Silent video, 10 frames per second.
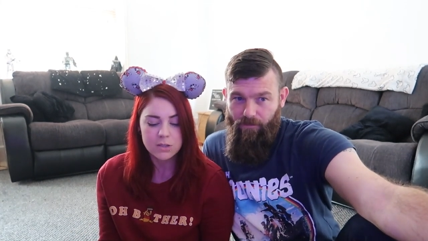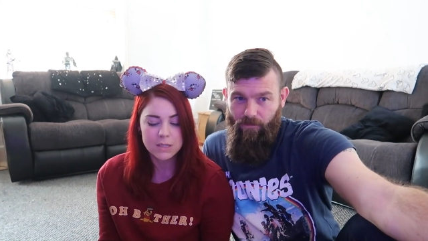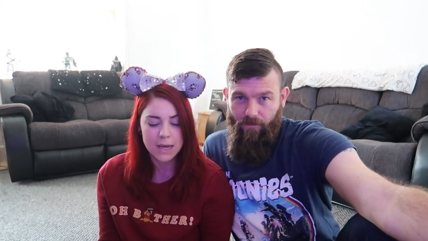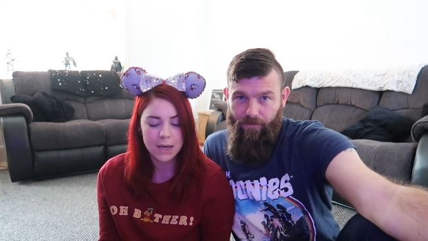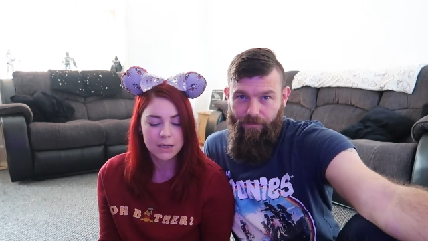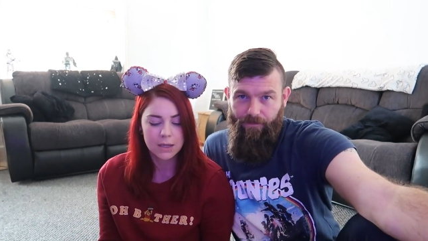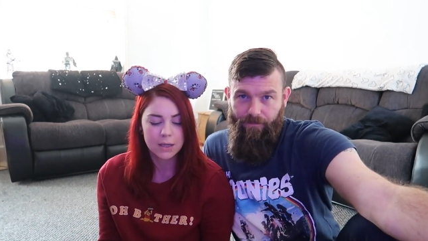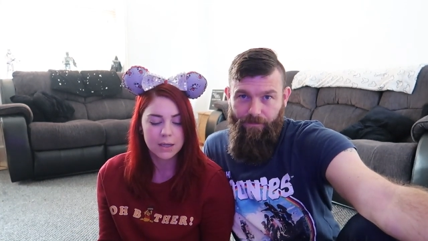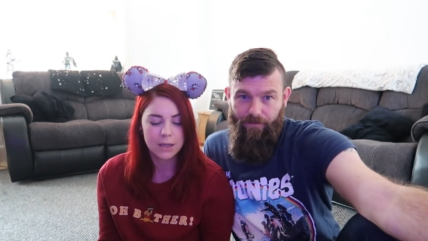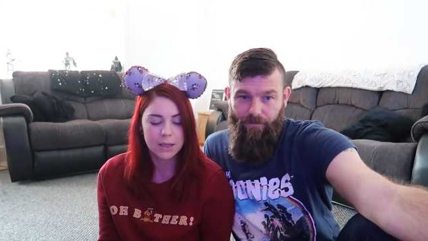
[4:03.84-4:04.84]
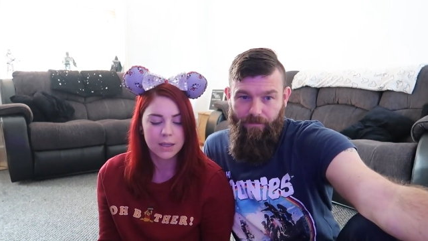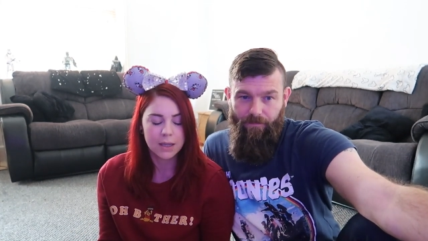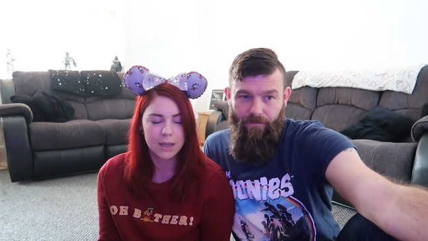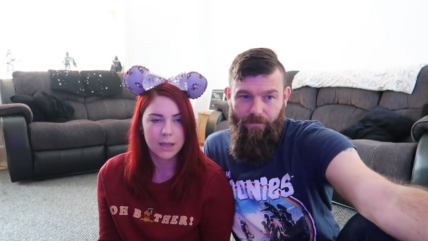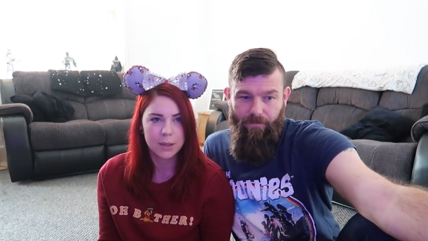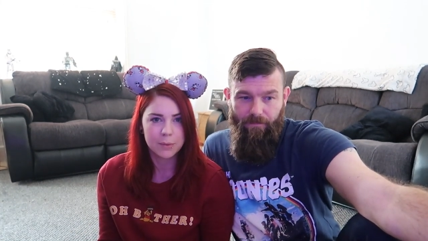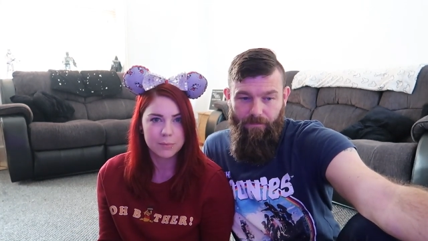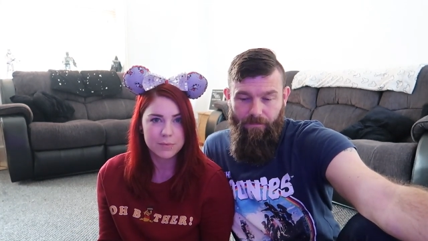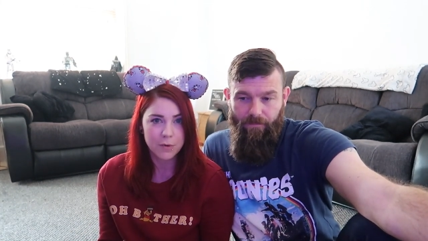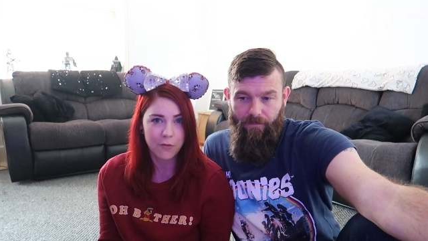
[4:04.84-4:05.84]
Speaker 1: So yeah,
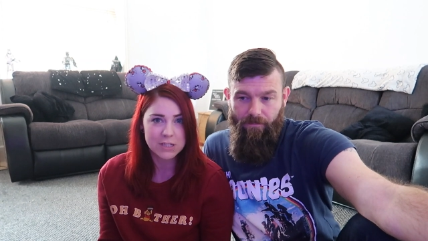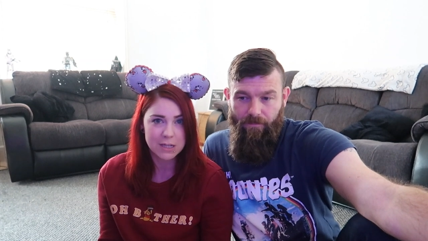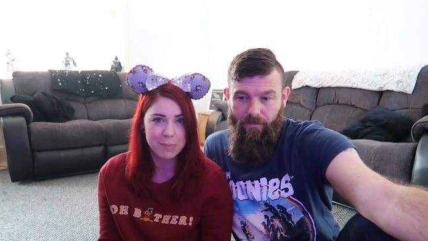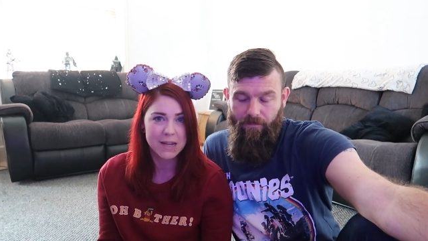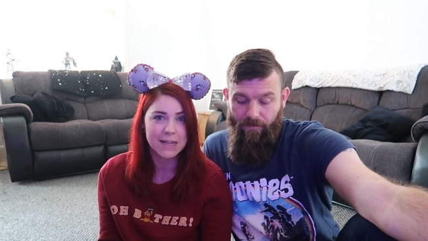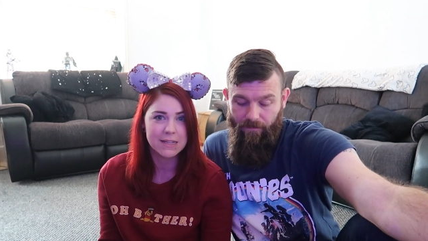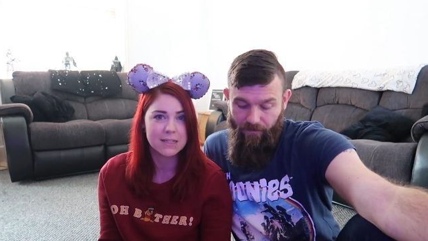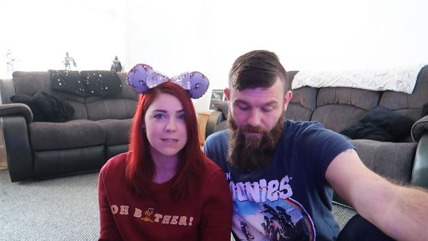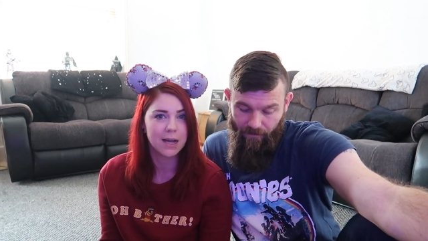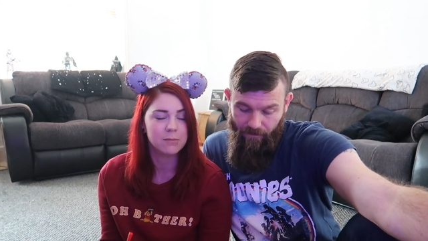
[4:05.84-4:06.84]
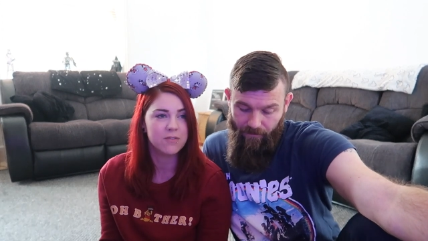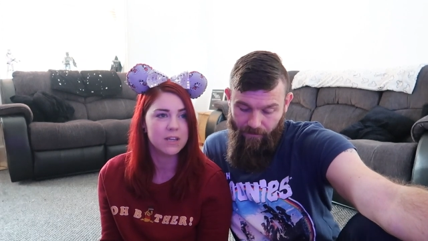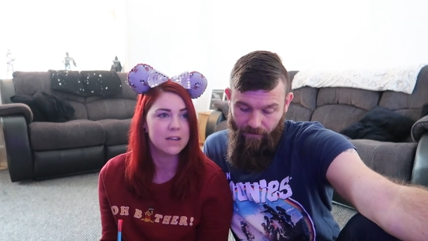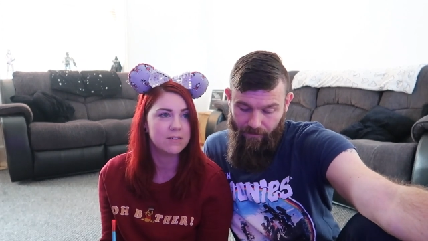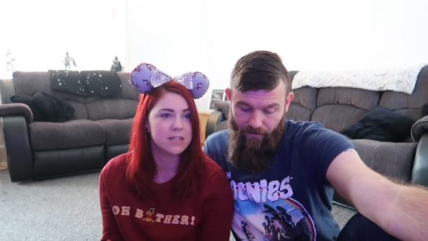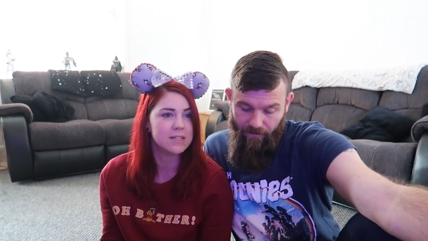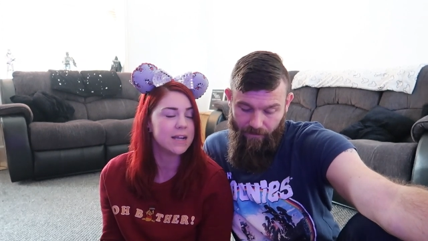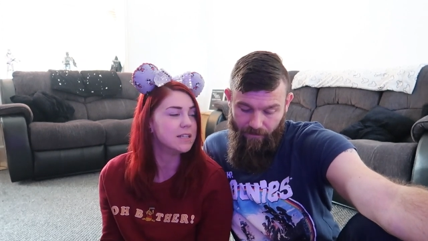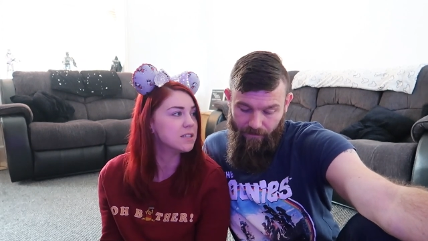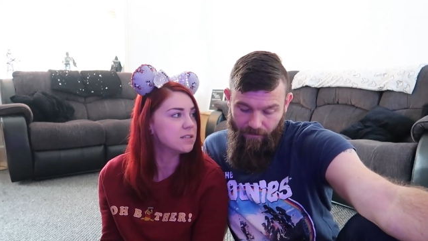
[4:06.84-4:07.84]
obviously picking your time of year and your
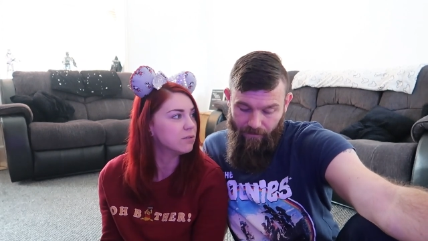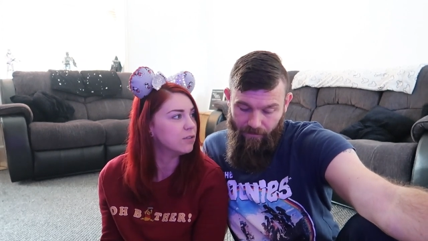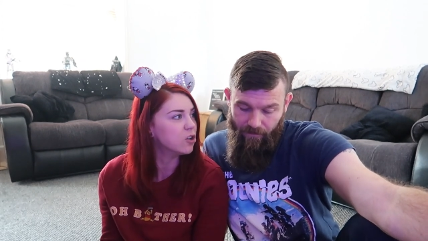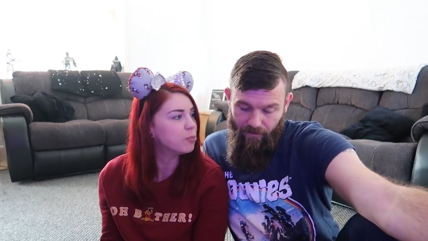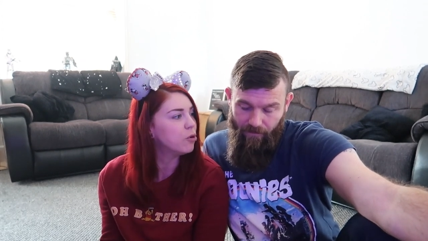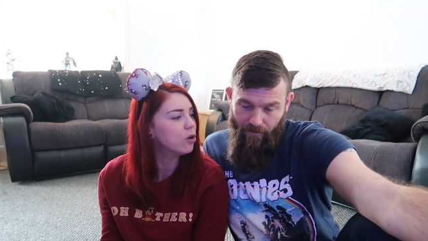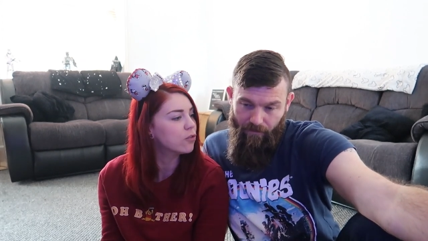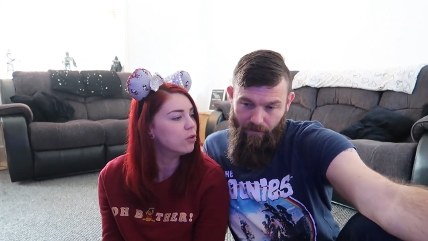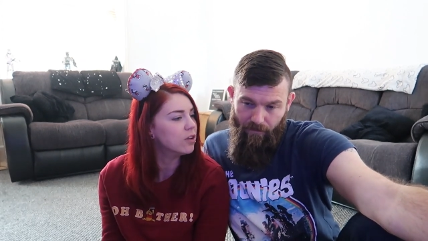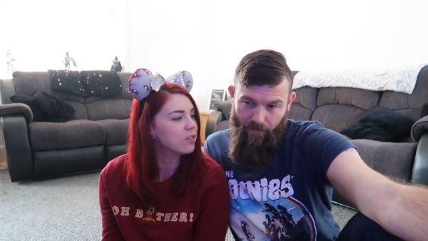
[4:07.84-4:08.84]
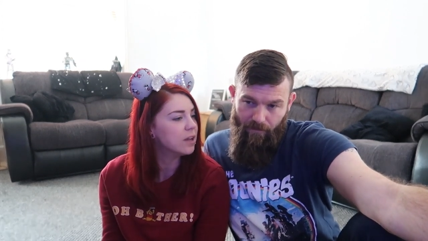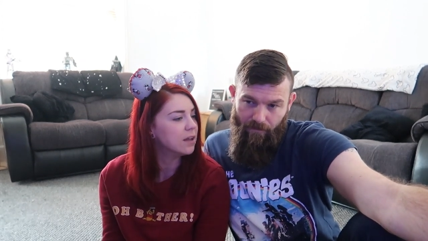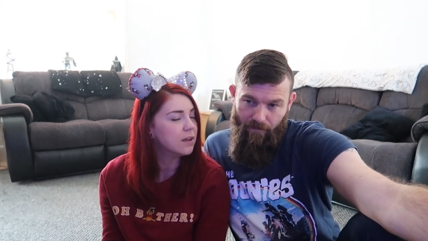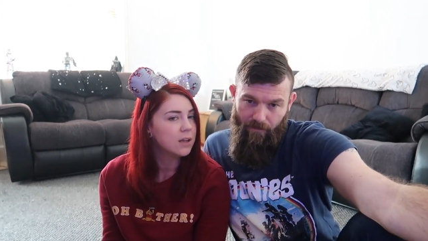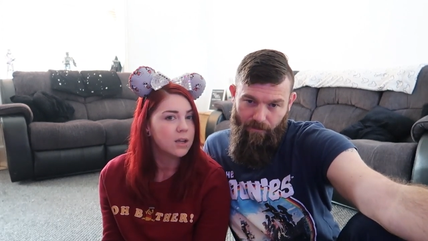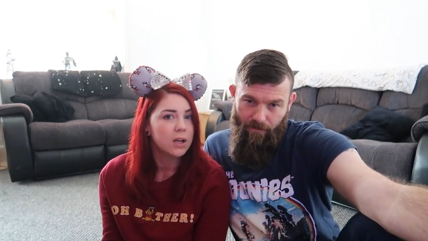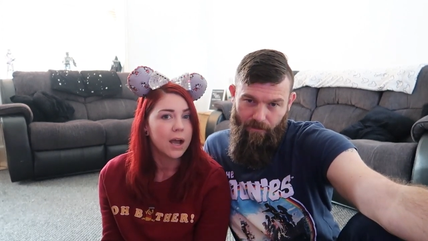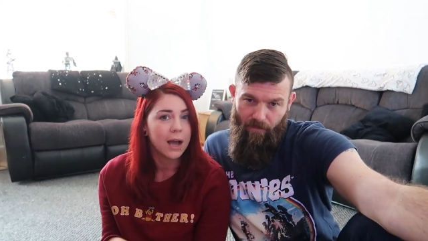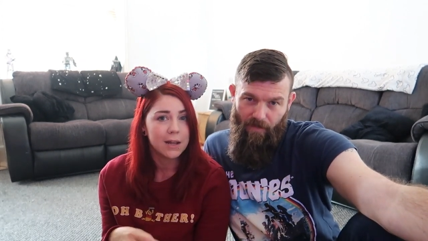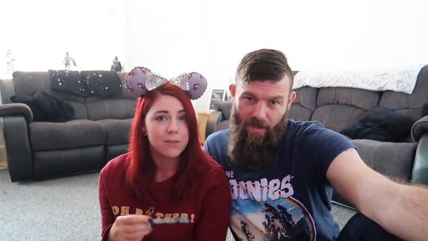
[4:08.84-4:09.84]
dates is the first port of call, isn't it?
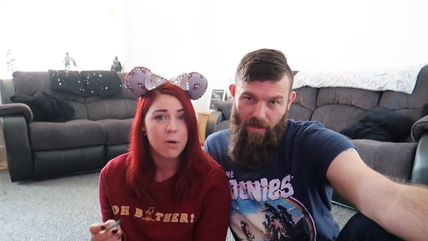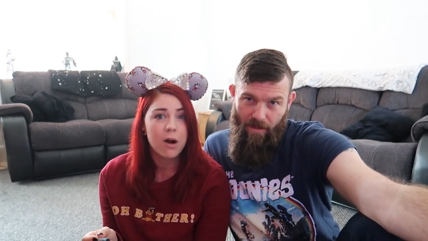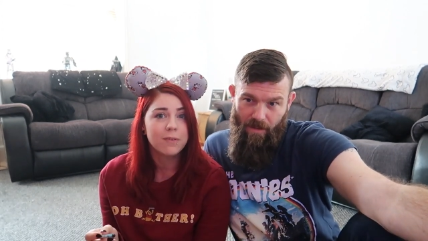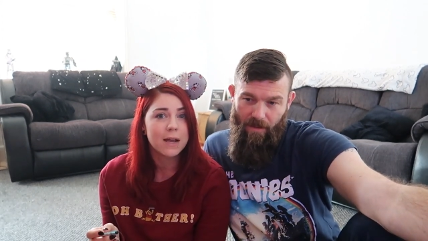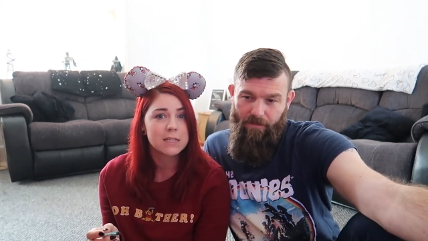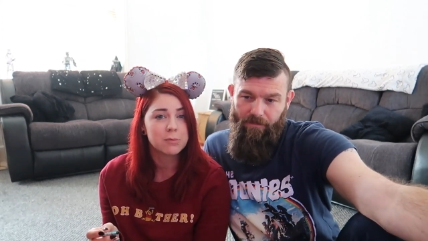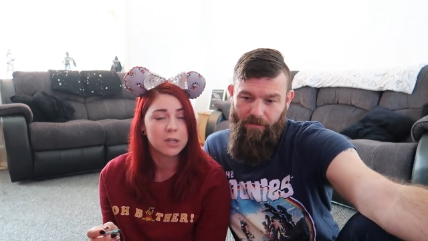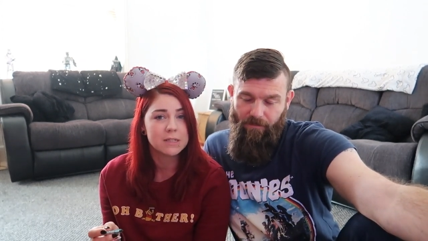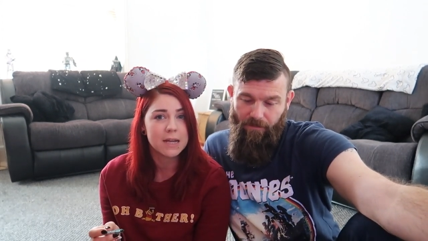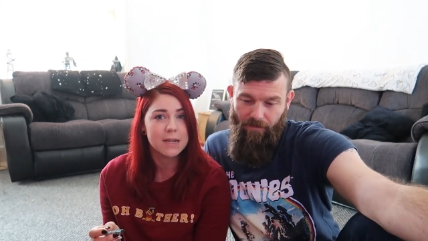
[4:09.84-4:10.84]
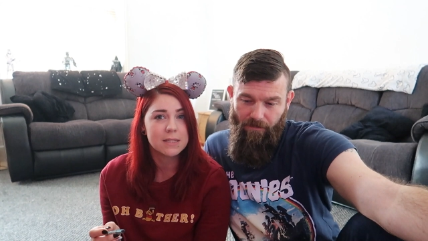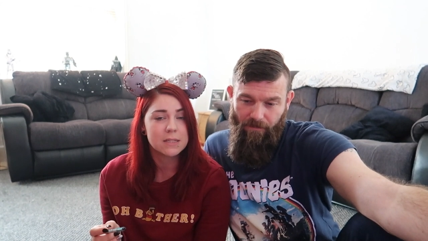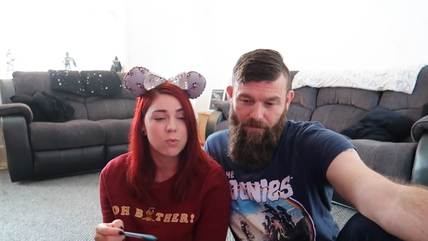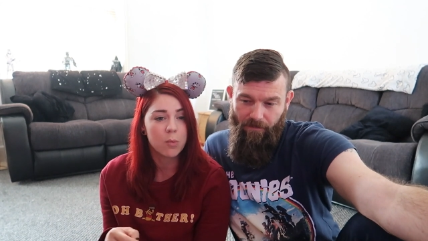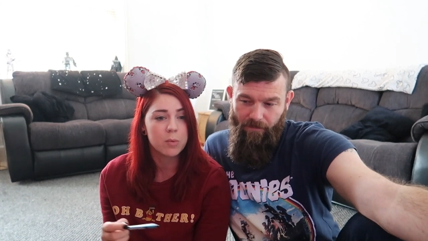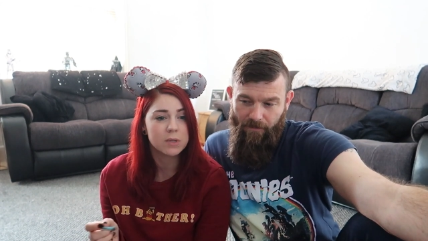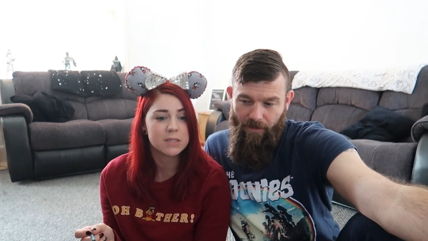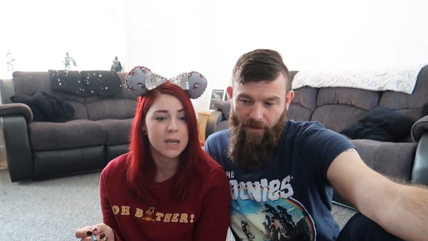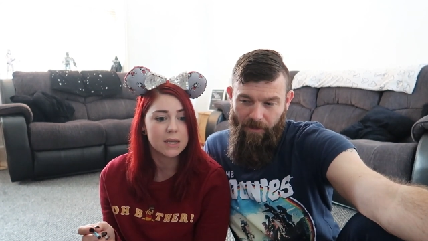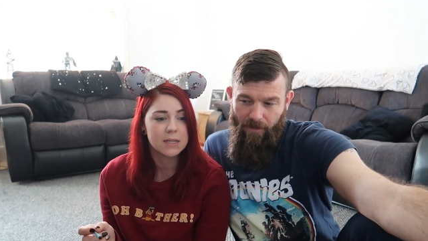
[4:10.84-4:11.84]
And if you are flexible on dates, what we would
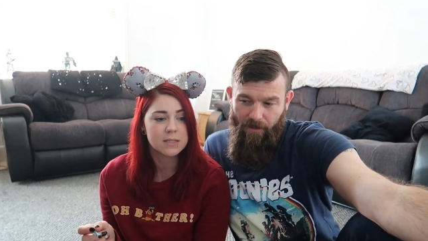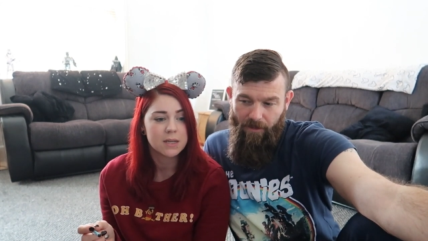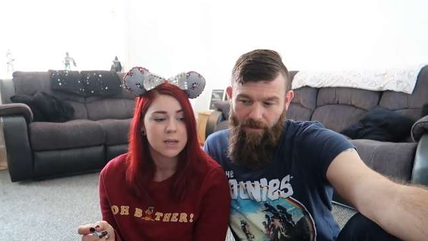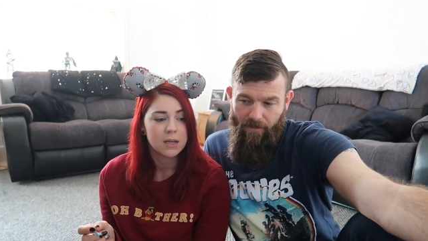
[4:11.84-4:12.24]
say is,